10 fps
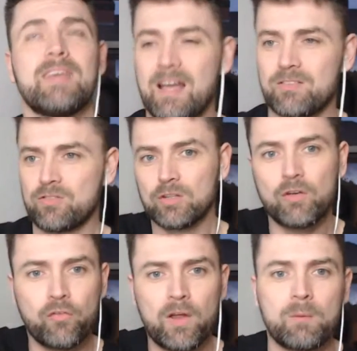Yeah, son,
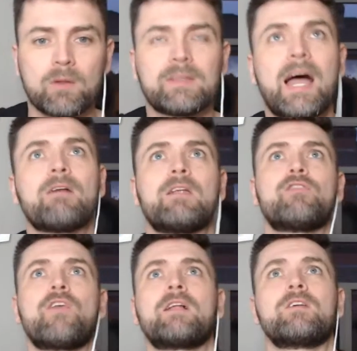you're 3-1 down in a
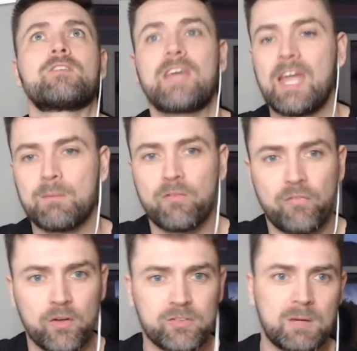thankless game with
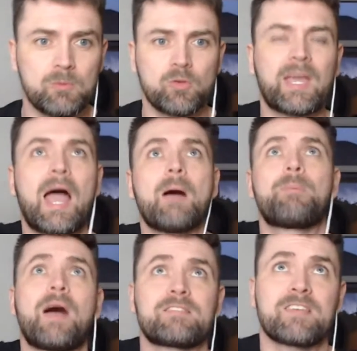first teamers who
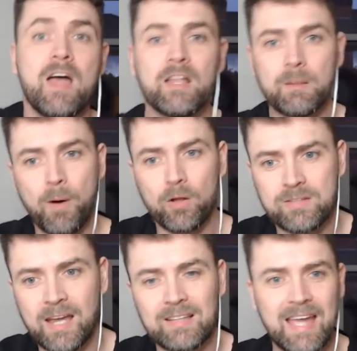can't pass the ball
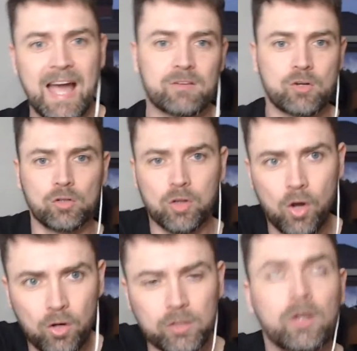10 yards. Good
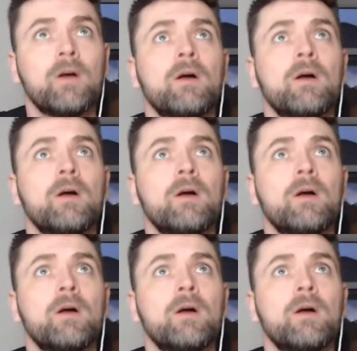luck.